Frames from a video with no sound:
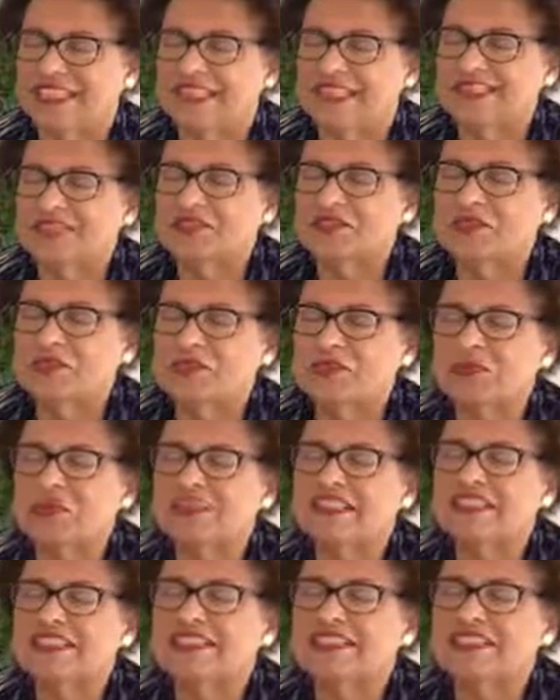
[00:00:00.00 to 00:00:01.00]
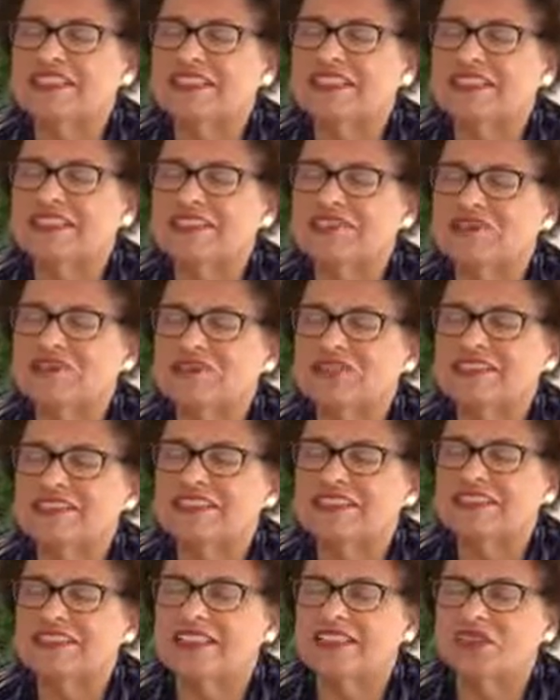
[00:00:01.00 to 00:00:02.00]
And so we breathe again,
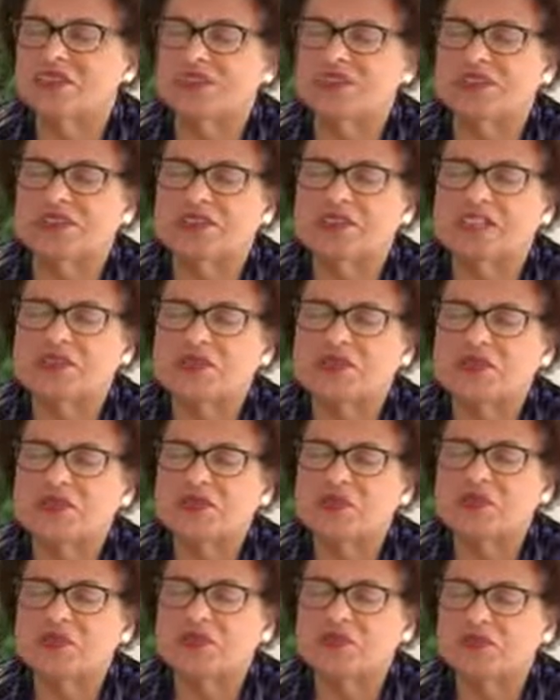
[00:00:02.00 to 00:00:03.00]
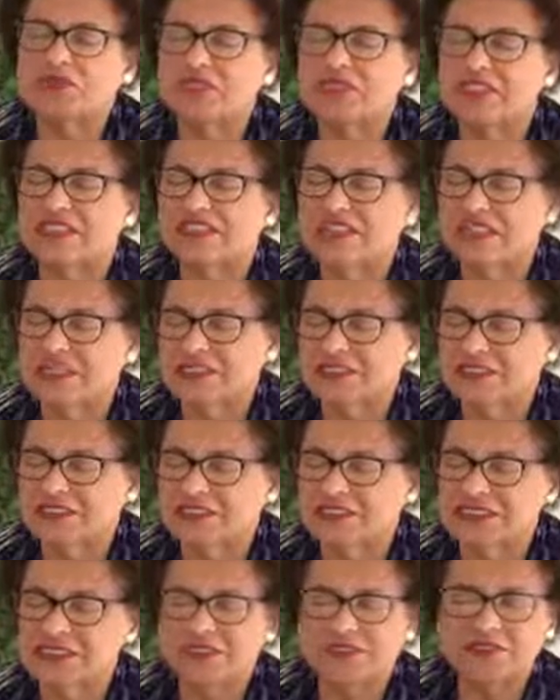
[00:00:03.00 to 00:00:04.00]
breathe in that pure life of Spirit, breathe out the
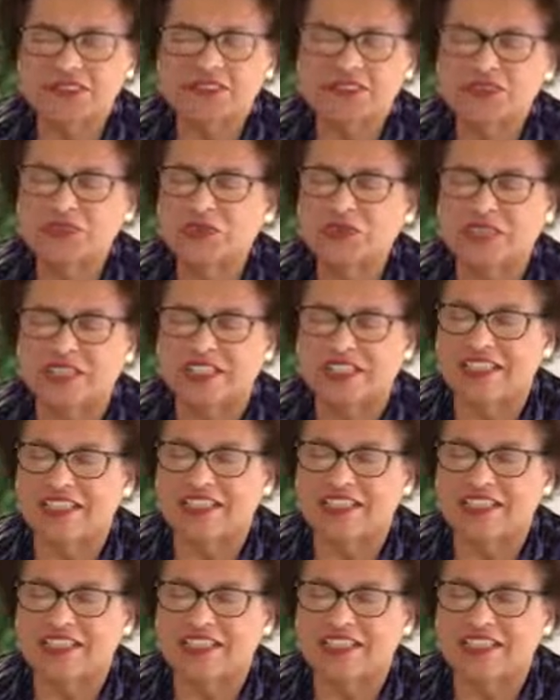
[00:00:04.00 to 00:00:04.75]
love that you are.